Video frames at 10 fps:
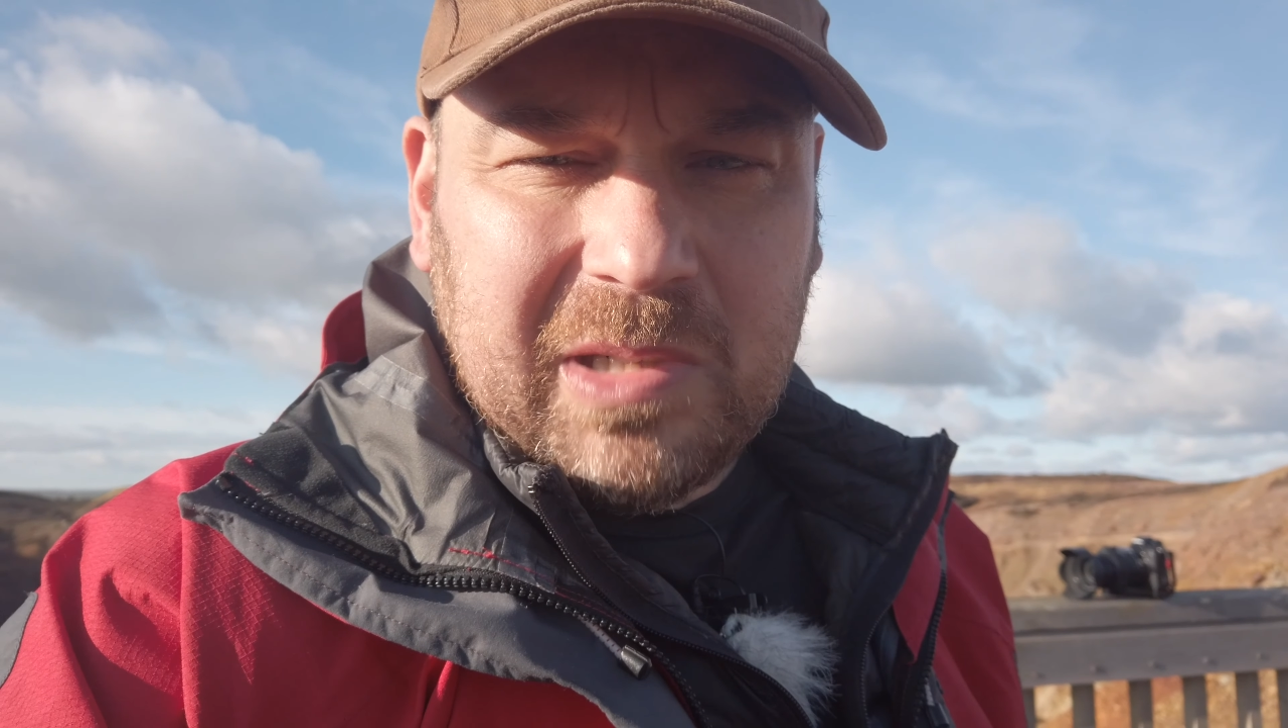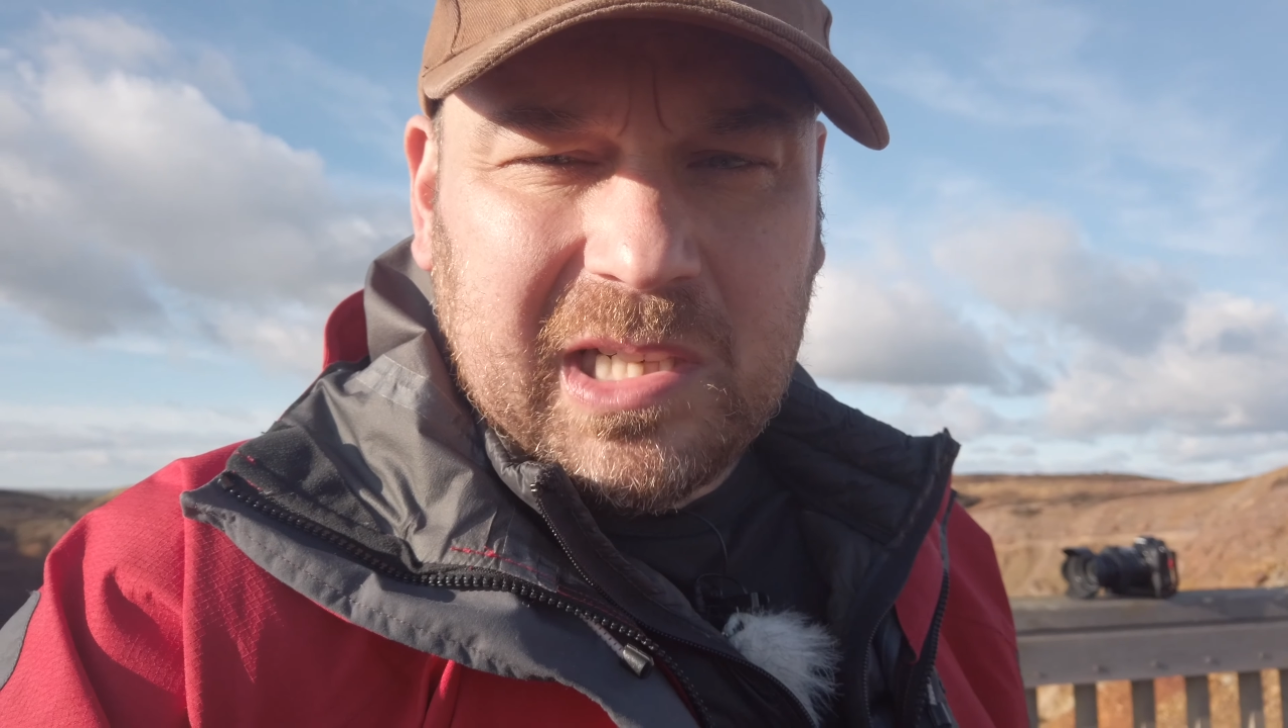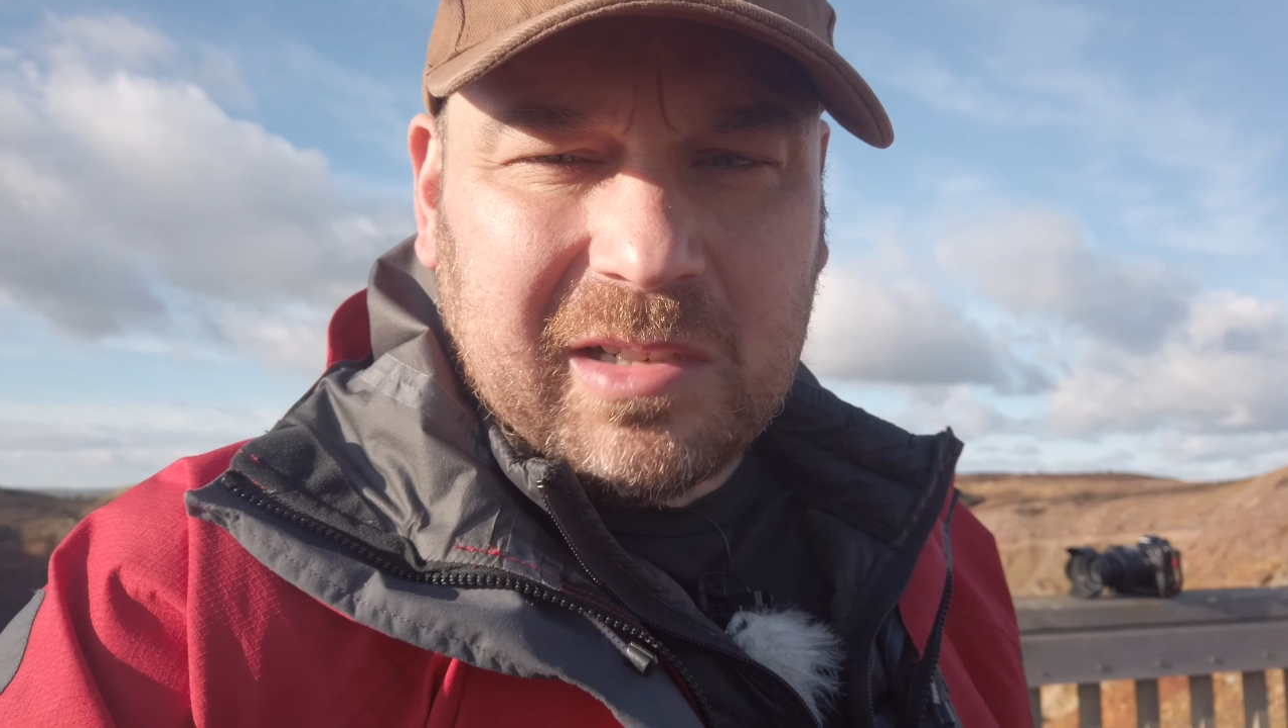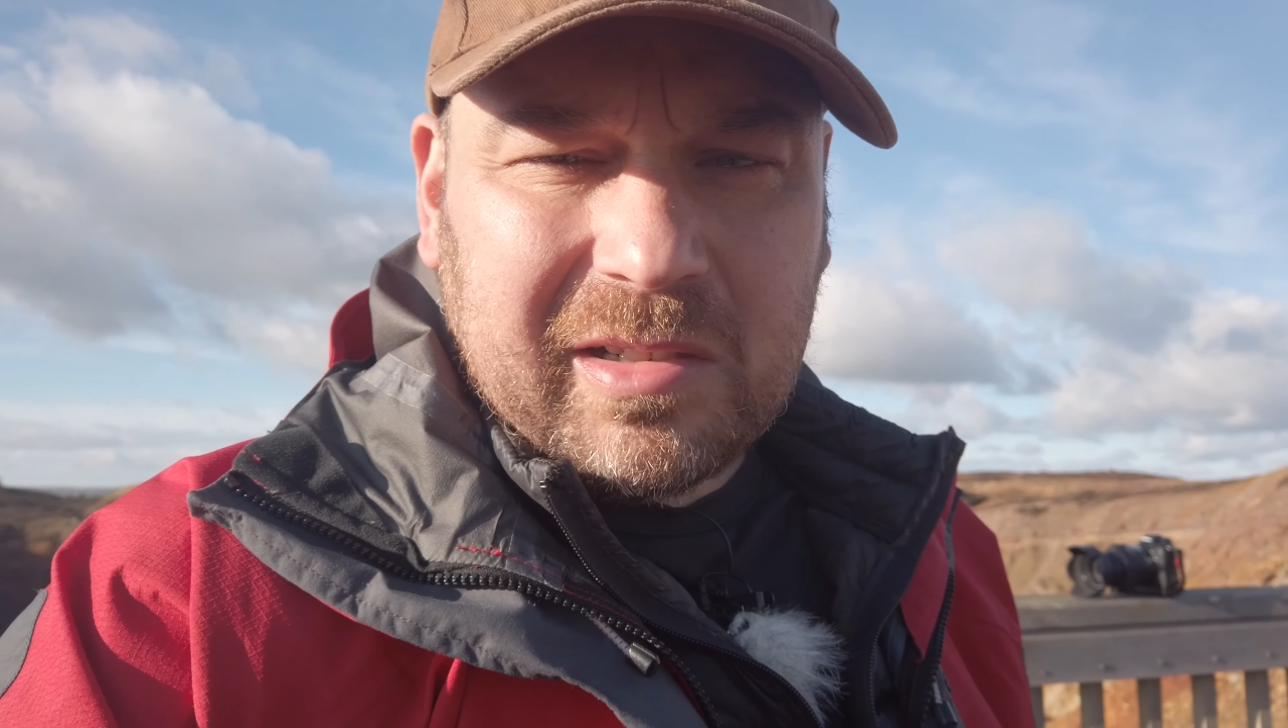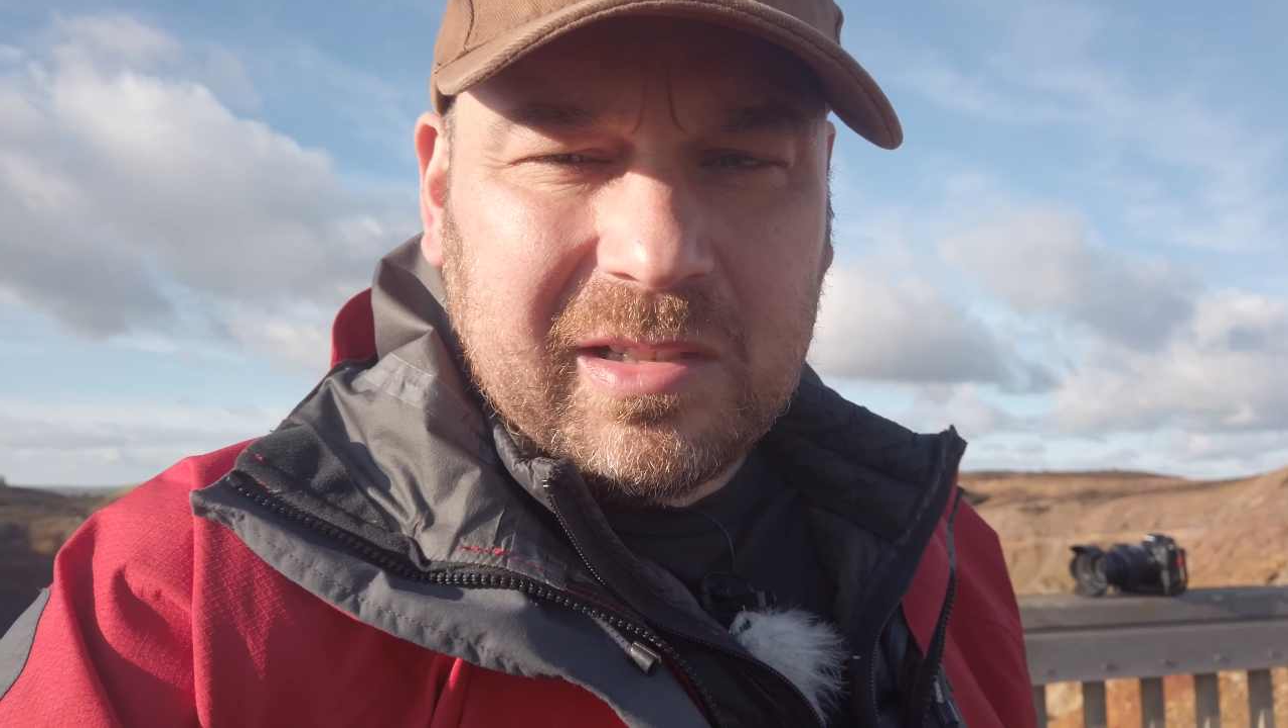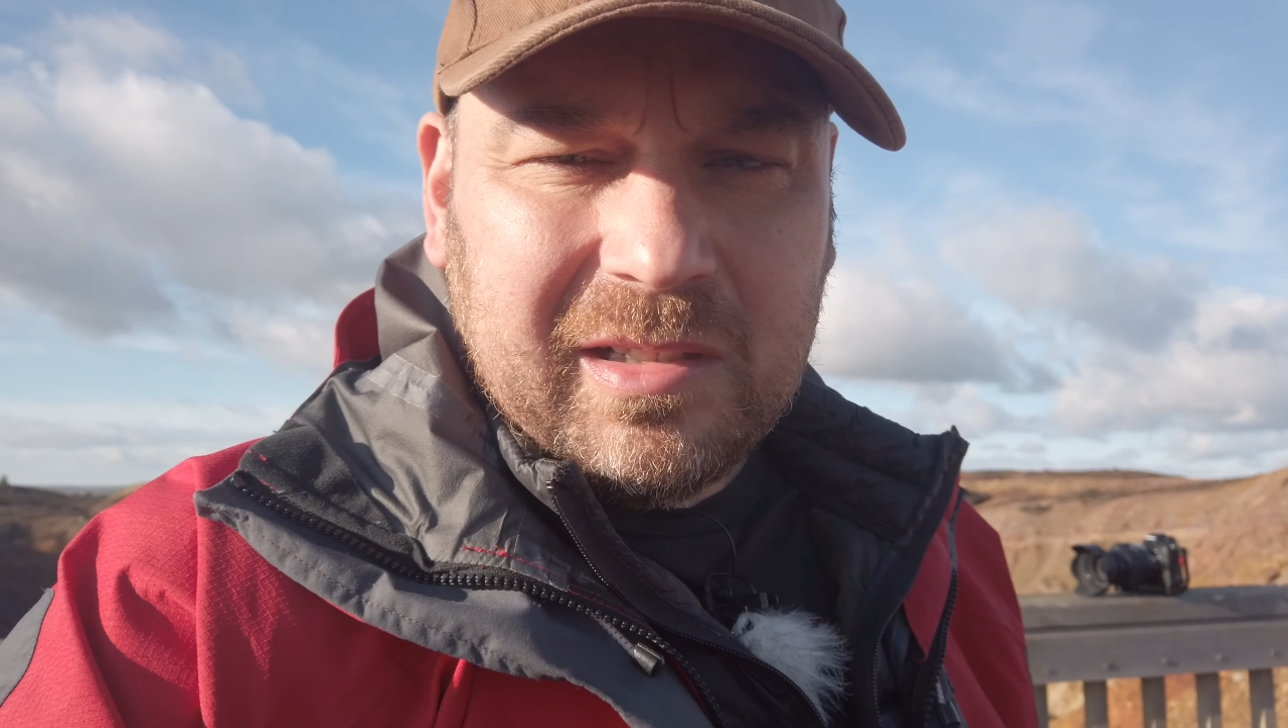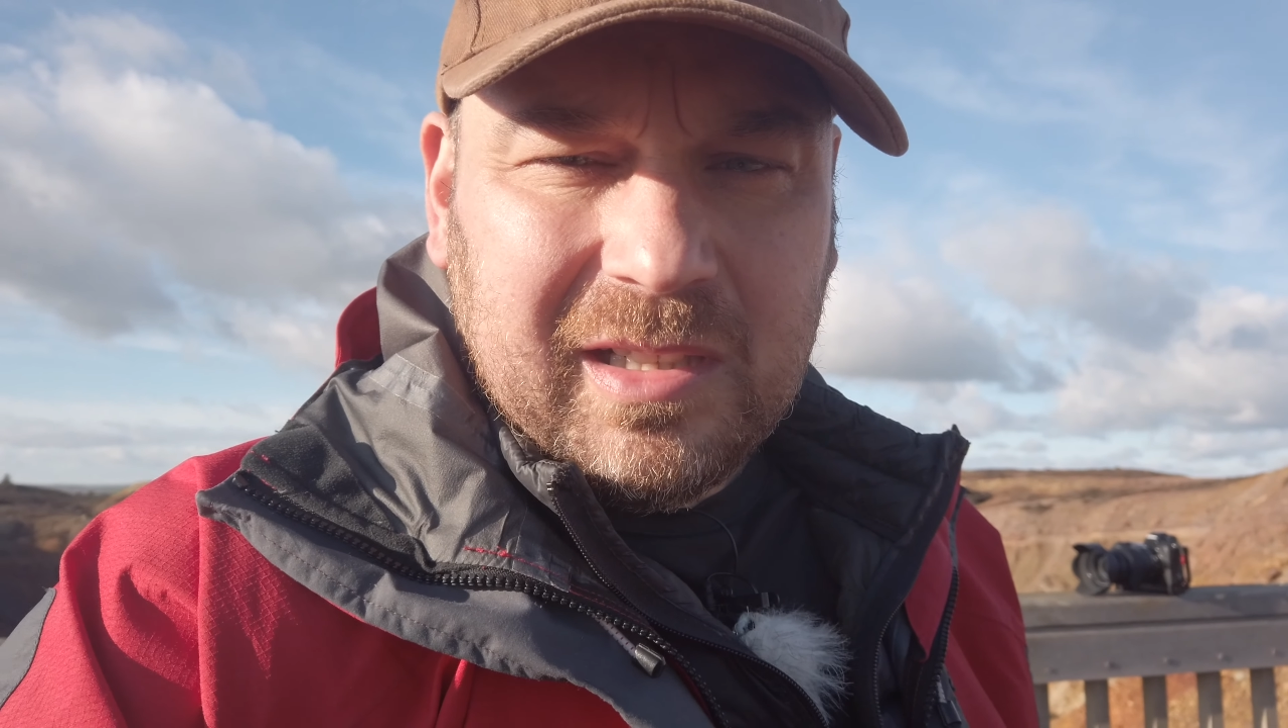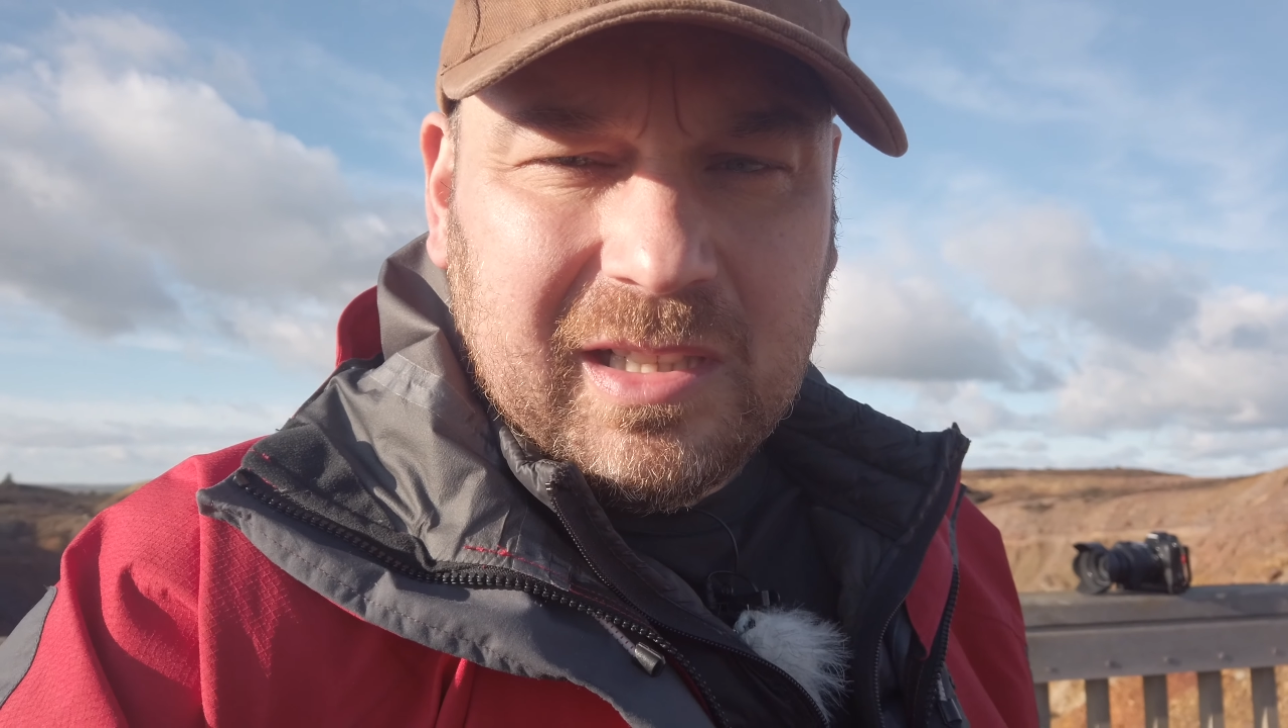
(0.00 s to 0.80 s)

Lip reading: past.